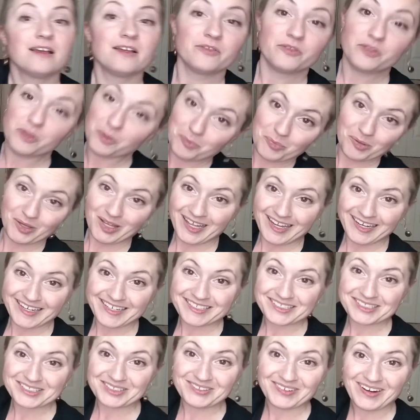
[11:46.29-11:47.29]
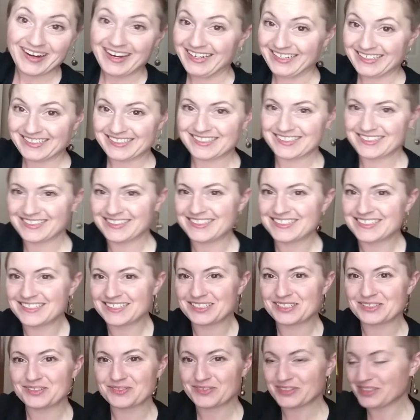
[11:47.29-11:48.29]
the blend is great. This
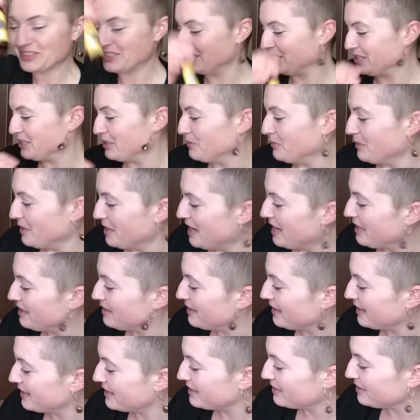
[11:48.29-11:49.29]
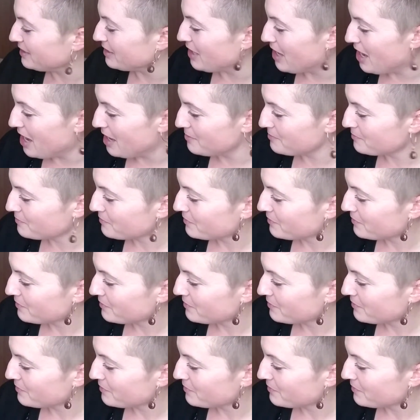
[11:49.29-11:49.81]
is a really good one. I like it a lot.